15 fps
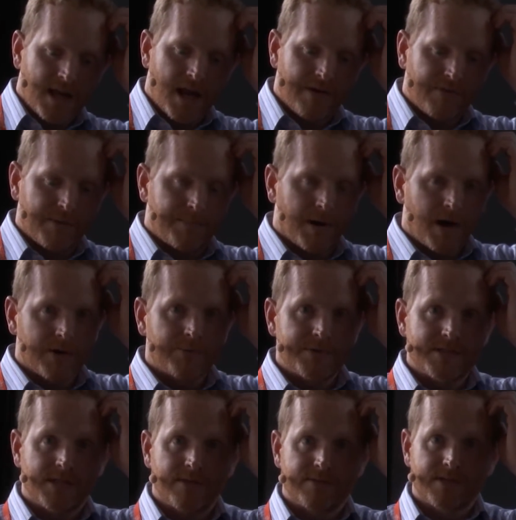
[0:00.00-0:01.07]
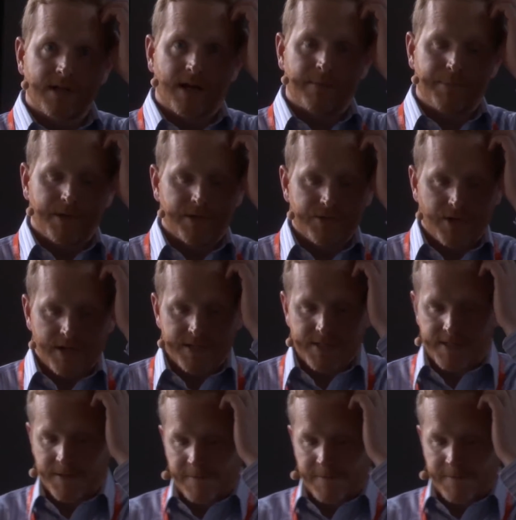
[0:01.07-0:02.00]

Every pod receives an IP address.